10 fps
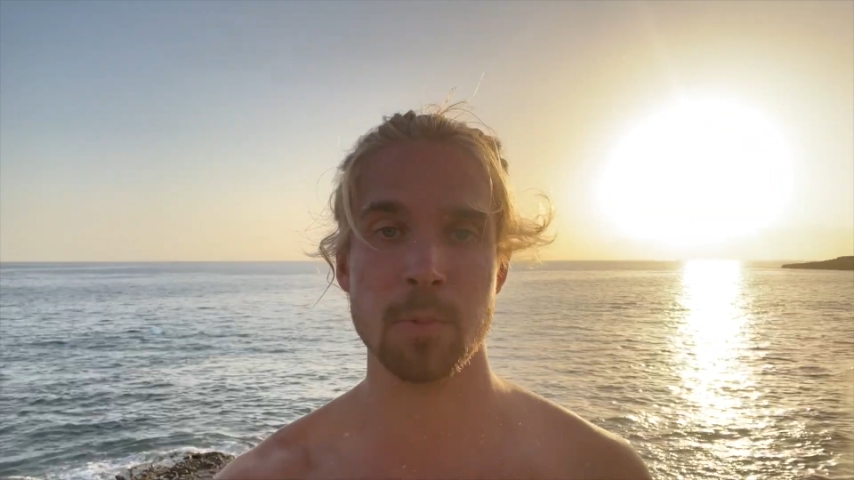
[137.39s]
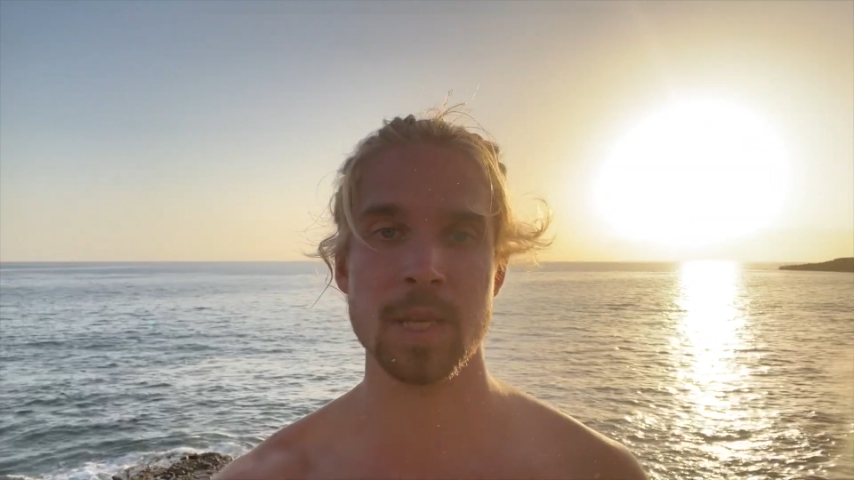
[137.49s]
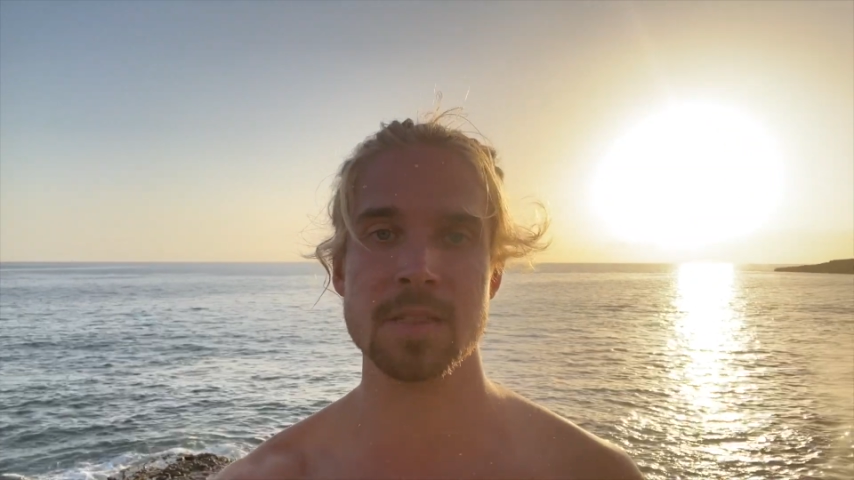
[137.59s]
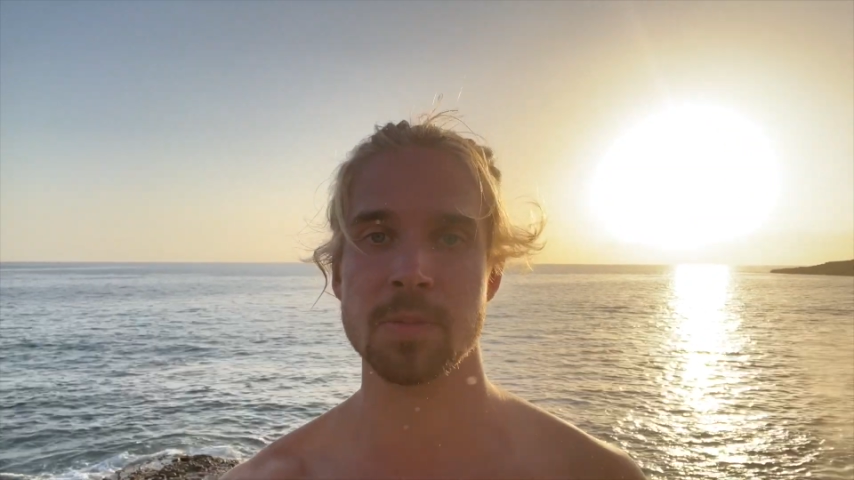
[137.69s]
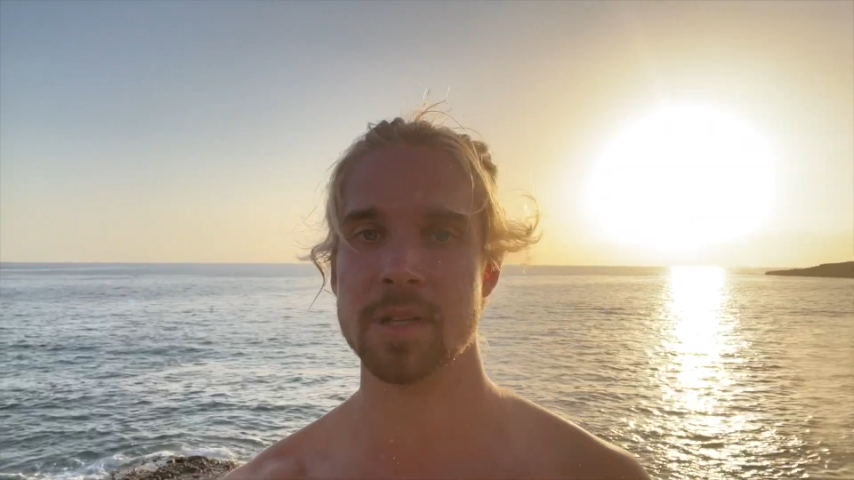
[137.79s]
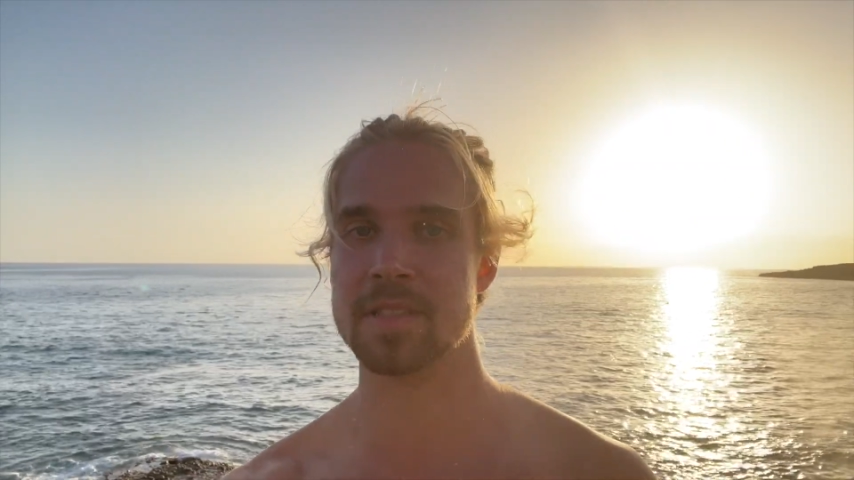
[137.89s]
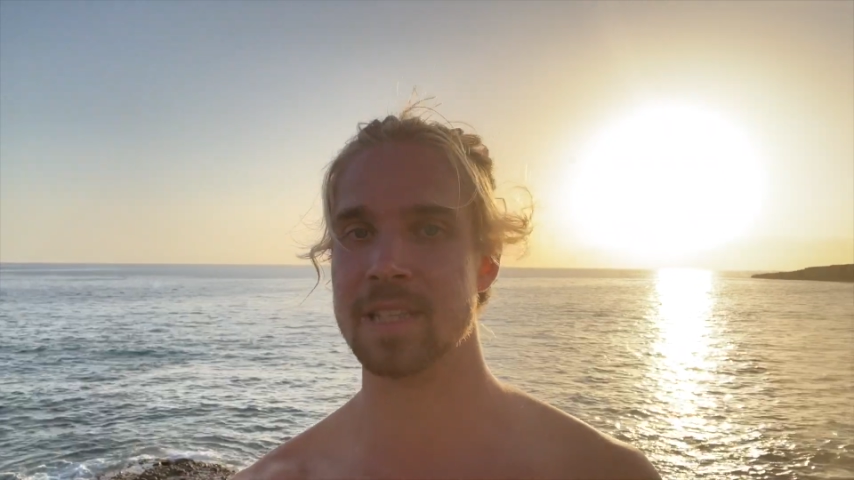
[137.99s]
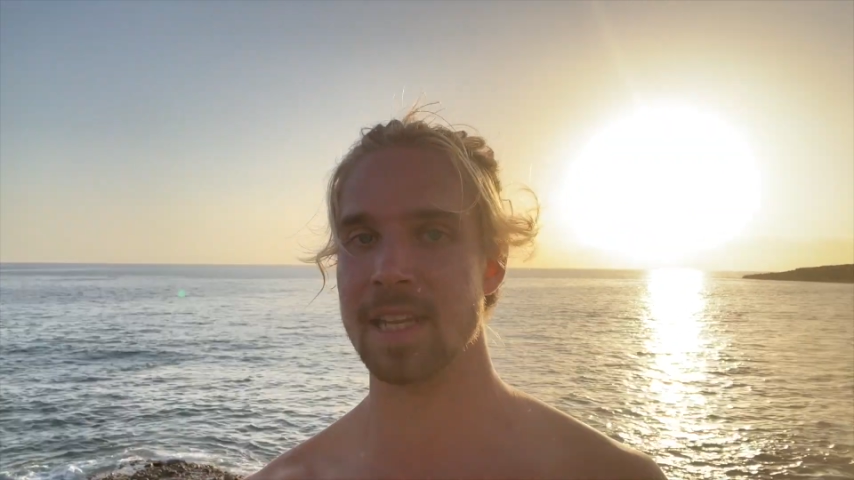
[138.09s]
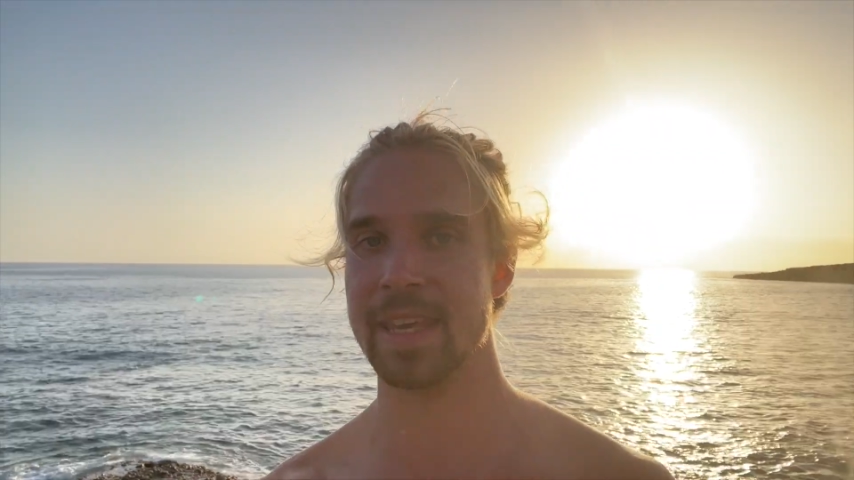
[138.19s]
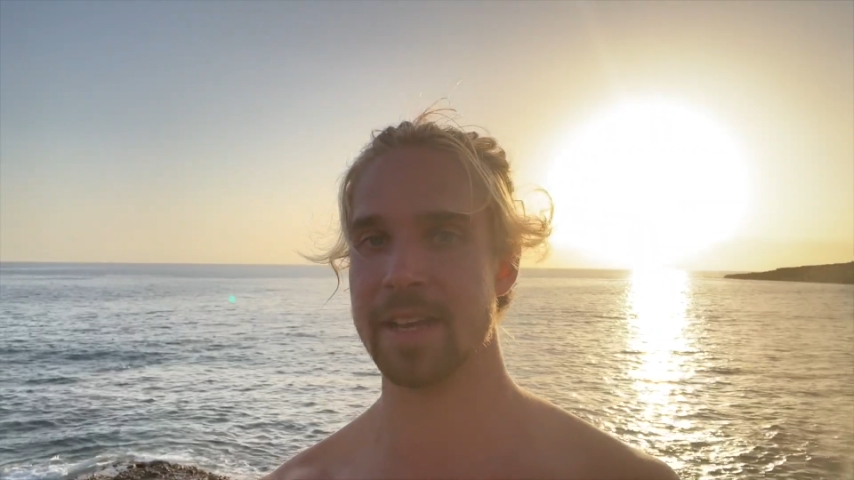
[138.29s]
weeks. We are
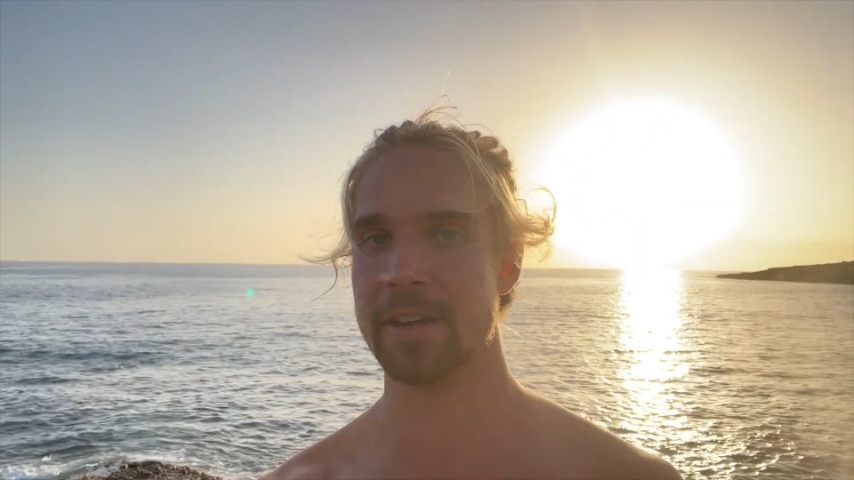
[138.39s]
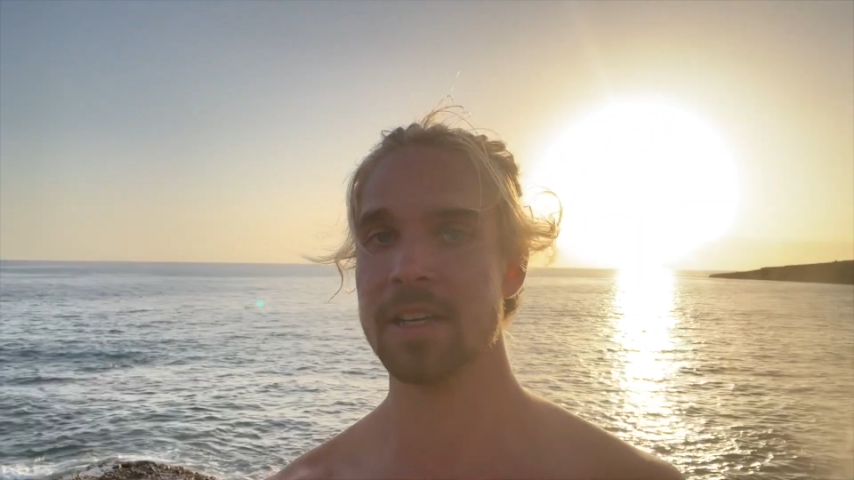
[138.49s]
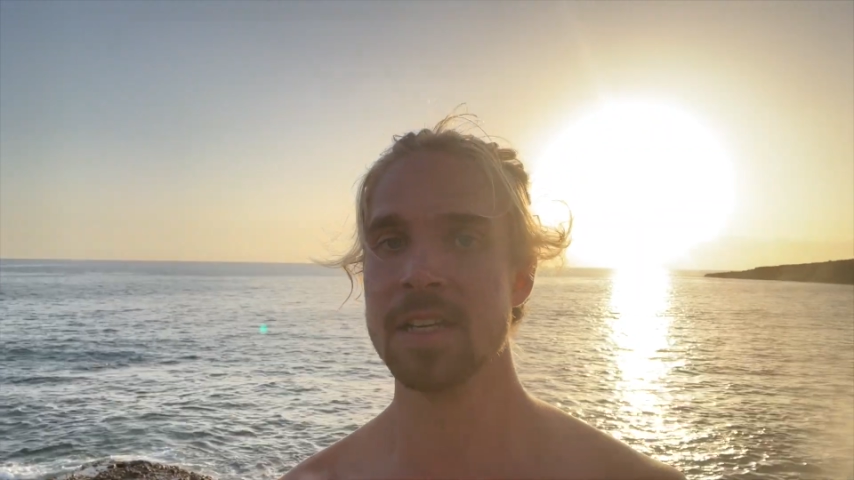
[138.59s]
still here.